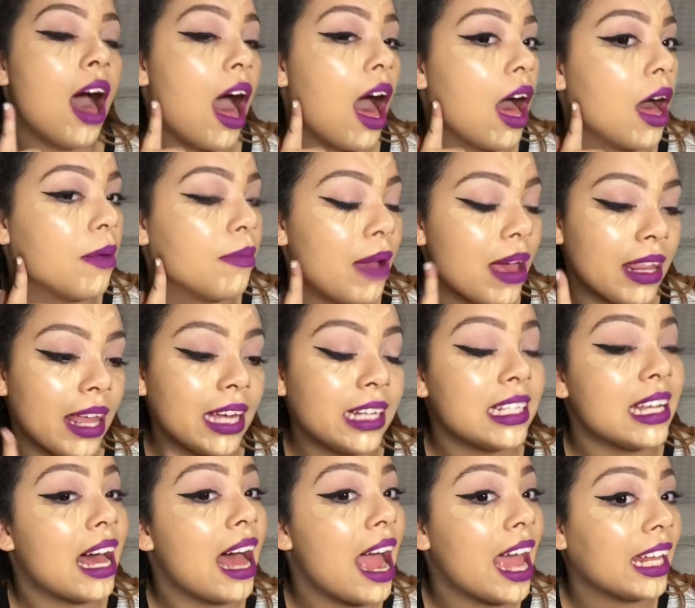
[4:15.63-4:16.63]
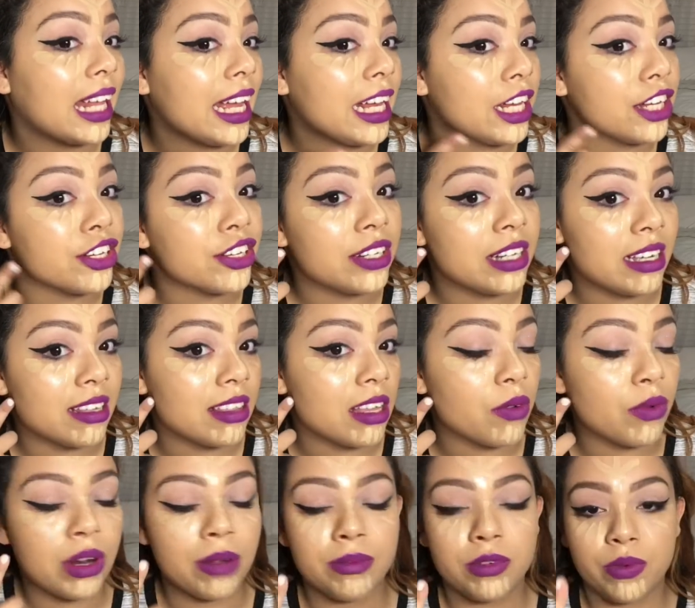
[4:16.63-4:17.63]
I like to highlight underneath
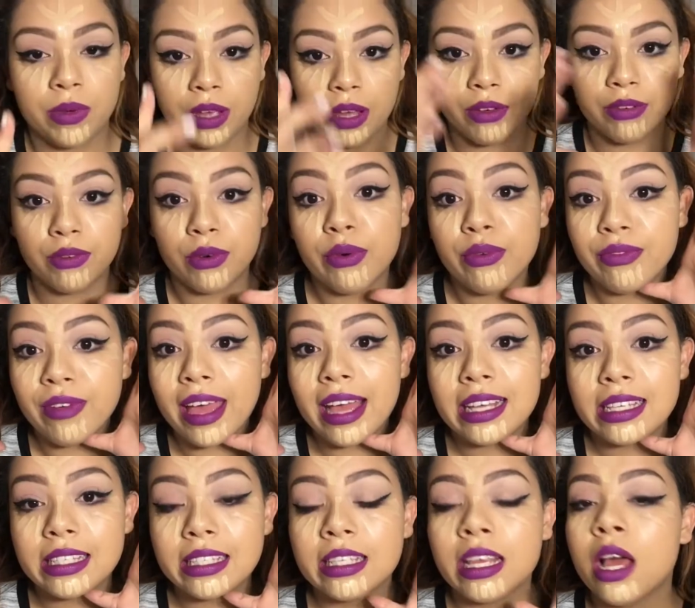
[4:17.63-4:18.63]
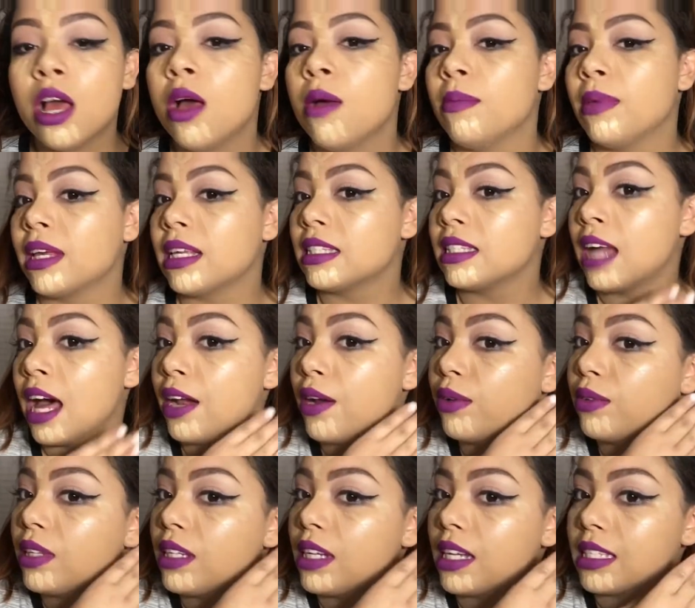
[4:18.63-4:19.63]
it when I'm doing a full face, because not
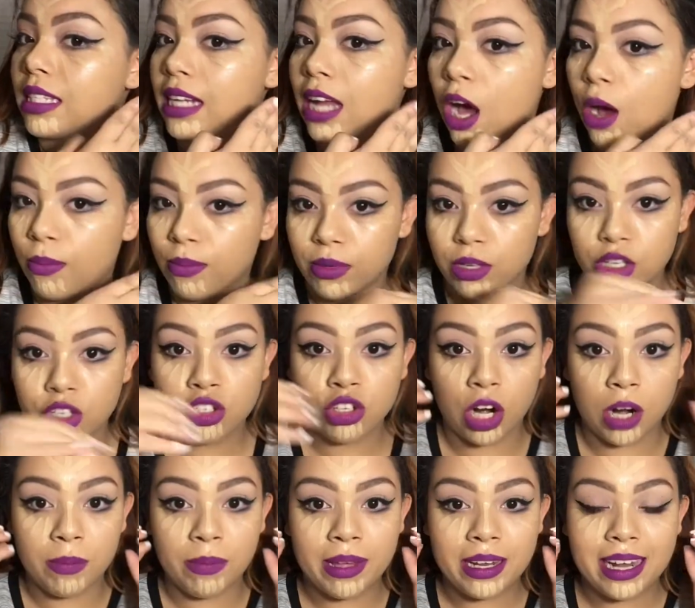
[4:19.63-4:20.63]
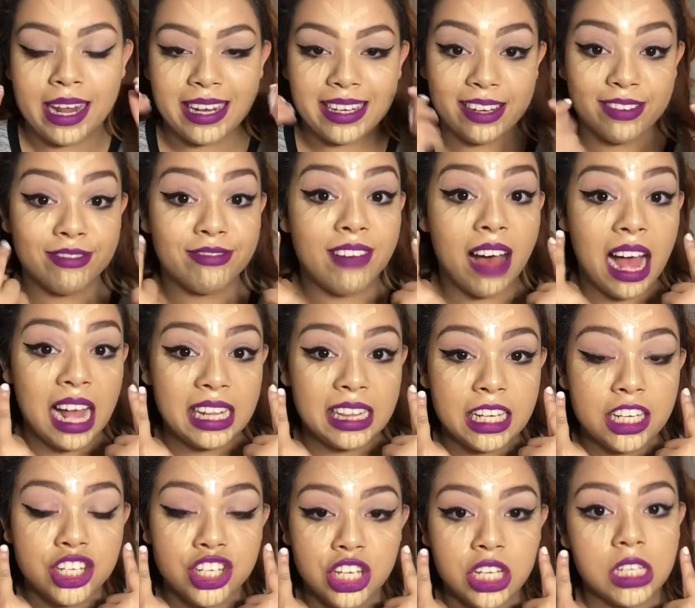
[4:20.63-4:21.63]
only does it help sharpen and define
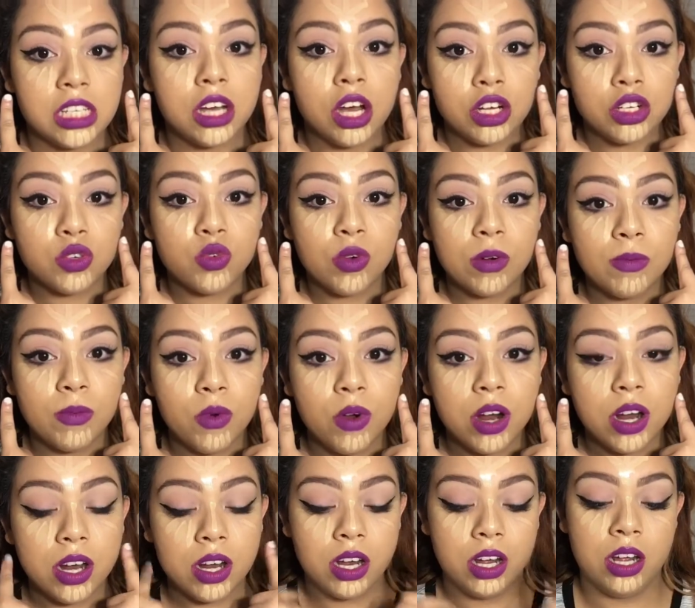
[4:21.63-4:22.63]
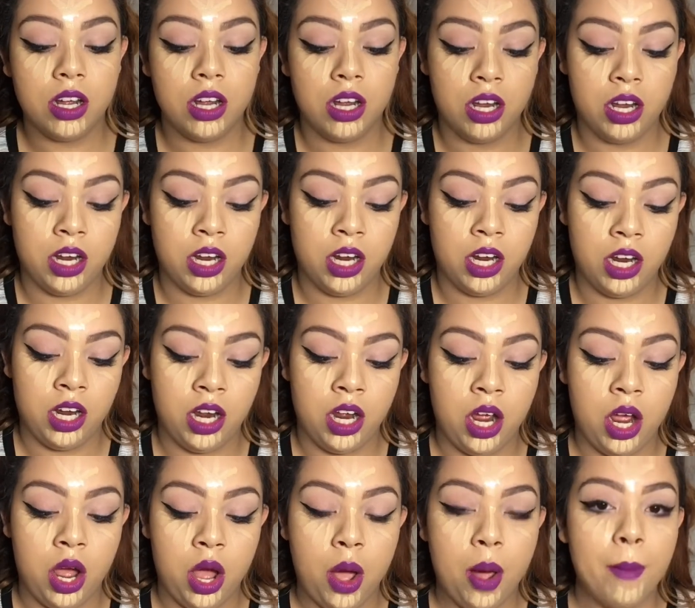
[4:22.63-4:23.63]
the cheek contour more,
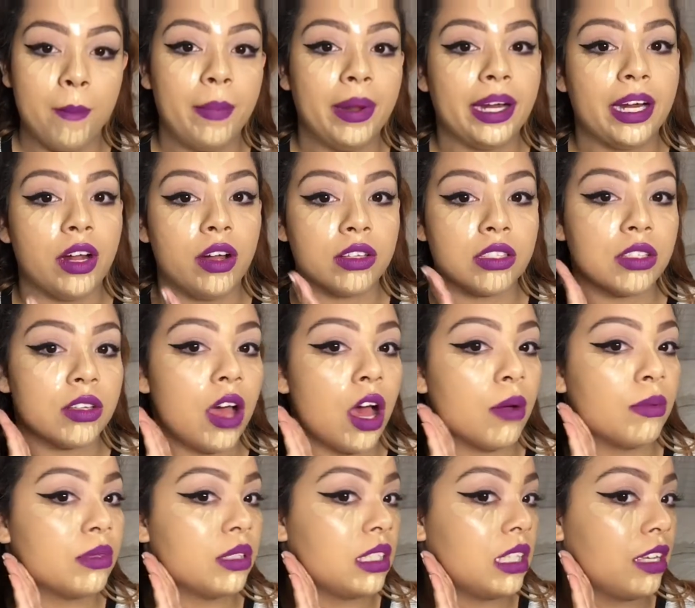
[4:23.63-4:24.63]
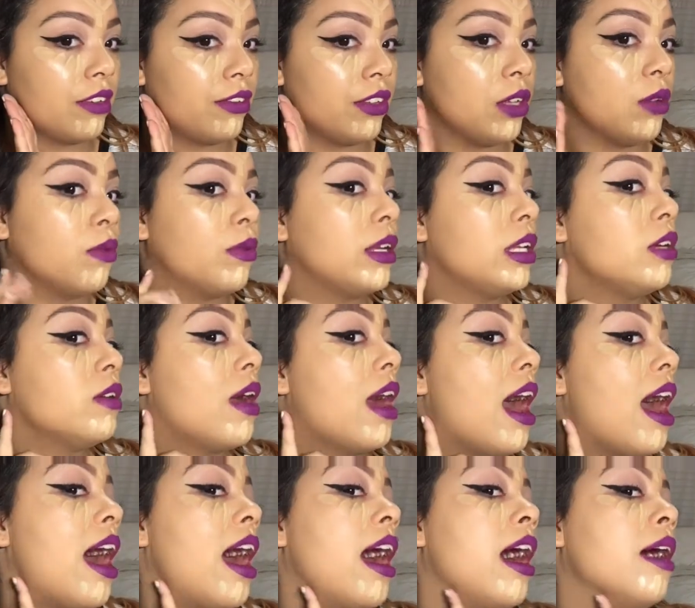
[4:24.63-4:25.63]
but it also helps give you, when you
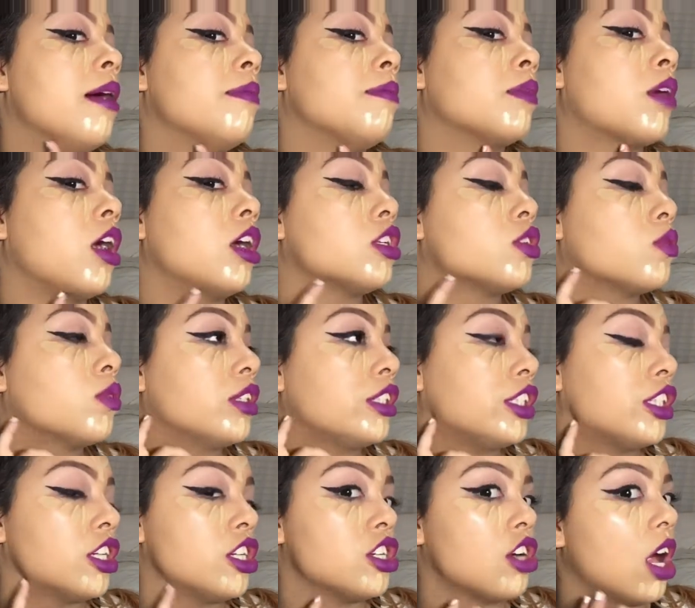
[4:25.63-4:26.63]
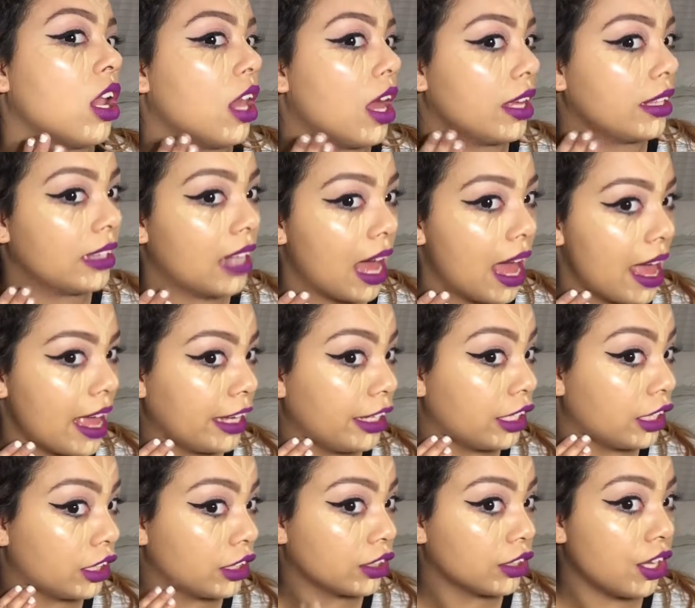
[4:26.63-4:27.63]
contour under your jawline, that
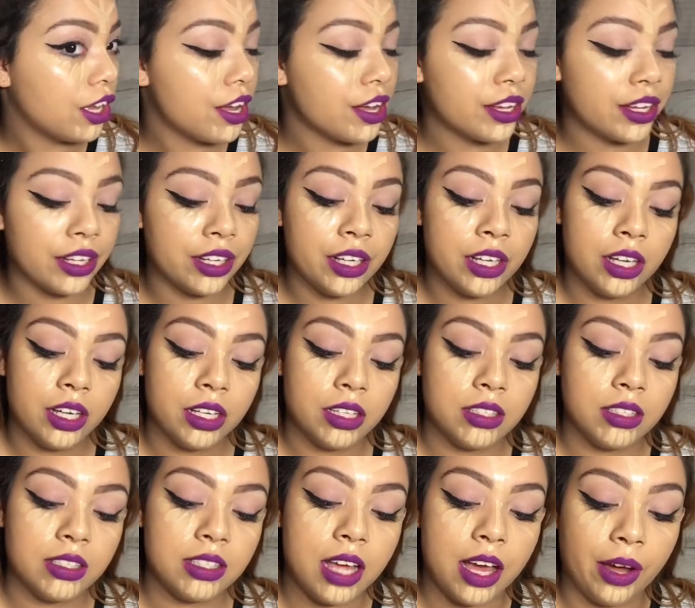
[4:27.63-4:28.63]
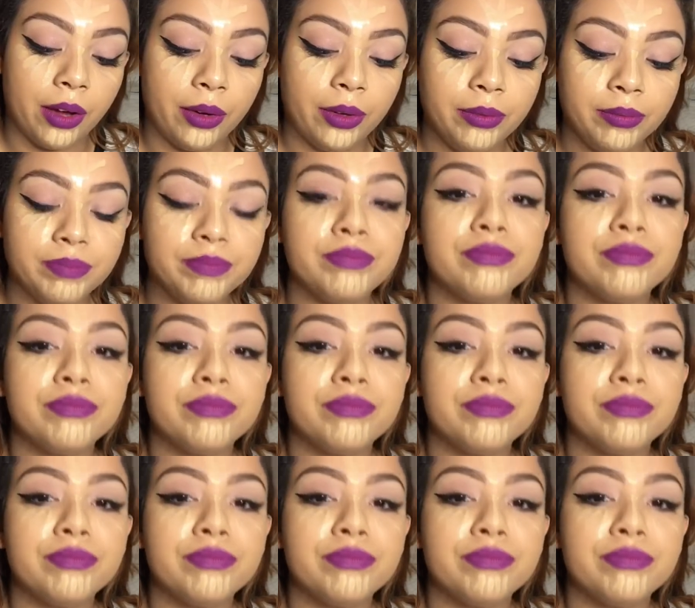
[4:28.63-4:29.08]
angular look. So